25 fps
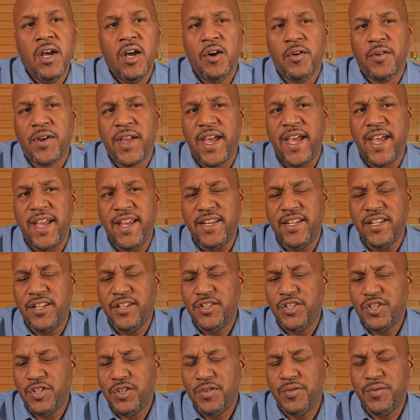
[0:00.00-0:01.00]
Okay,
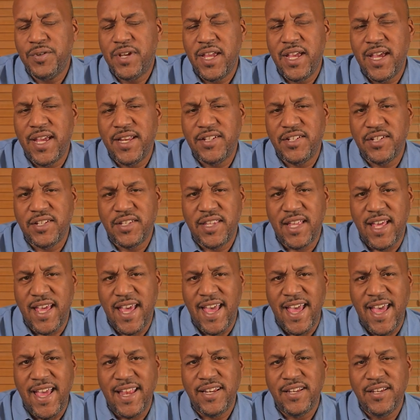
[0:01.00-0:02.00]
did you catch
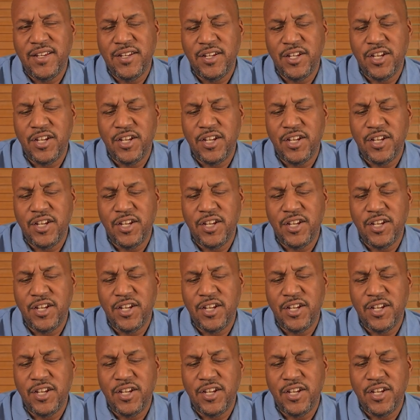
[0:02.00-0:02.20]
that?